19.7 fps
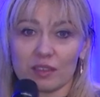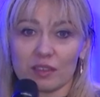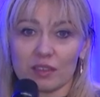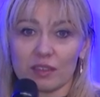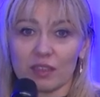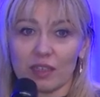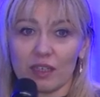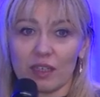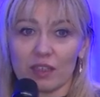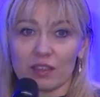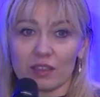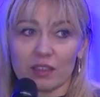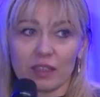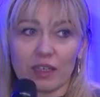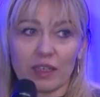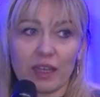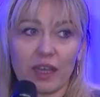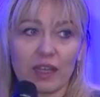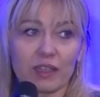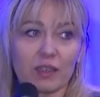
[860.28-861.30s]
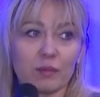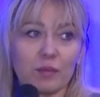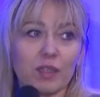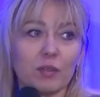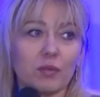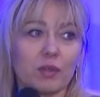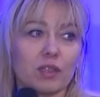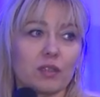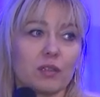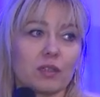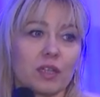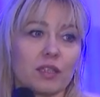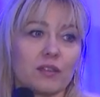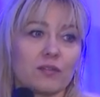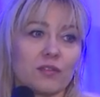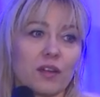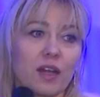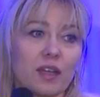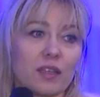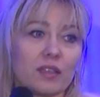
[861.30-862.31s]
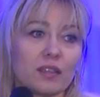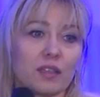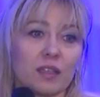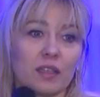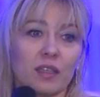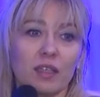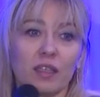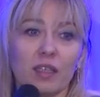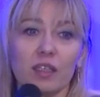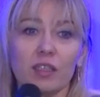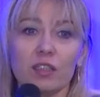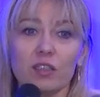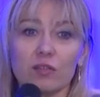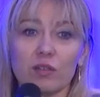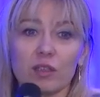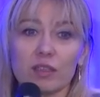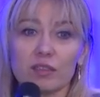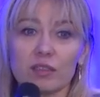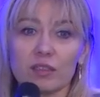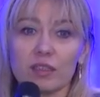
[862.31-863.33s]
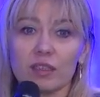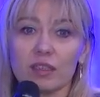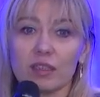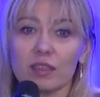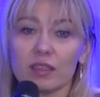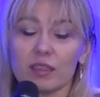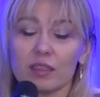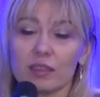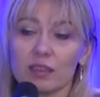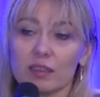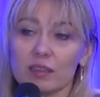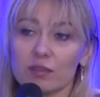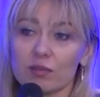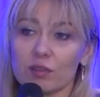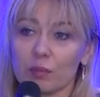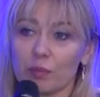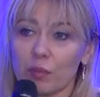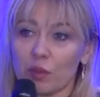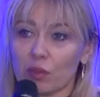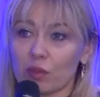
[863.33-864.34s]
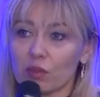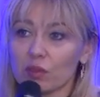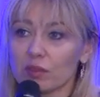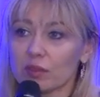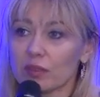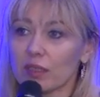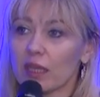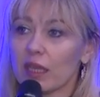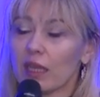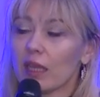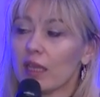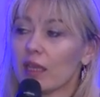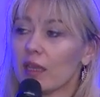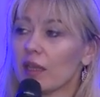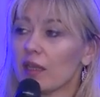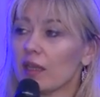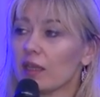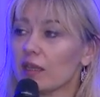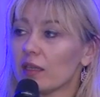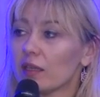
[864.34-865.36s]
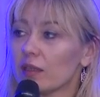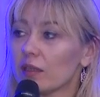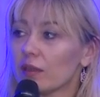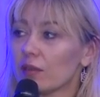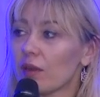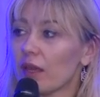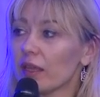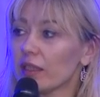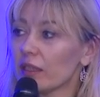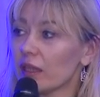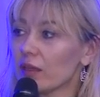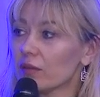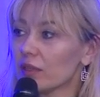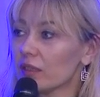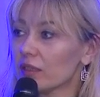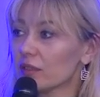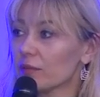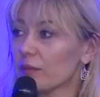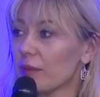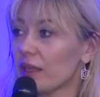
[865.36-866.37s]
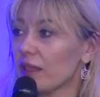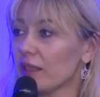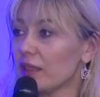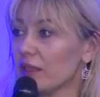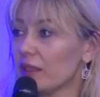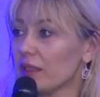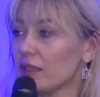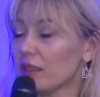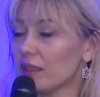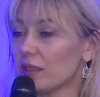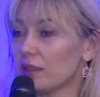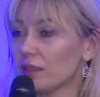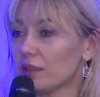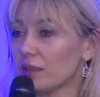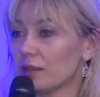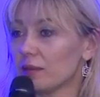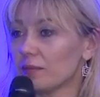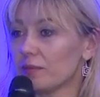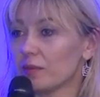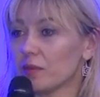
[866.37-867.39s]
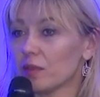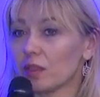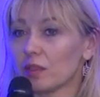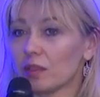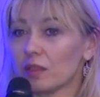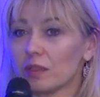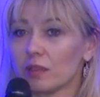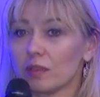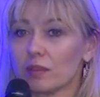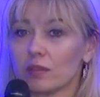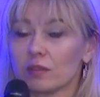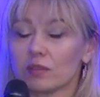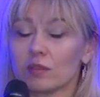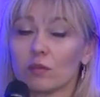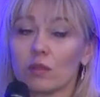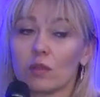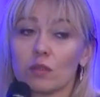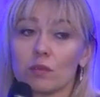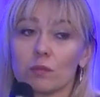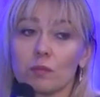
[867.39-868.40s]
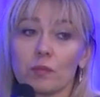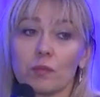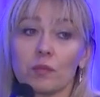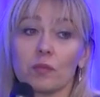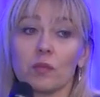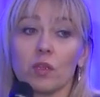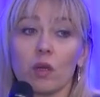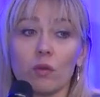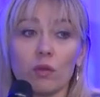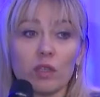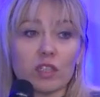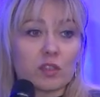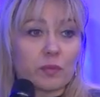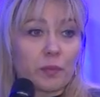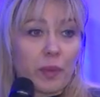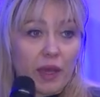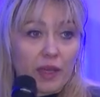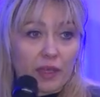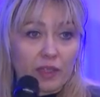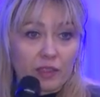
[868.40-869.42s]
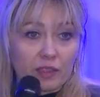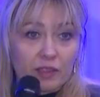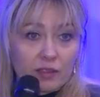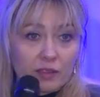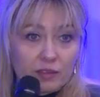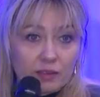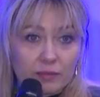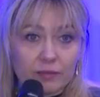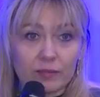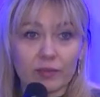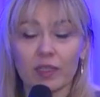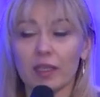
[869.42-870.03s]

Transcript: in the Learning Academy where you can find interesting reports. Right now, there's mainly so-called knowledge packages,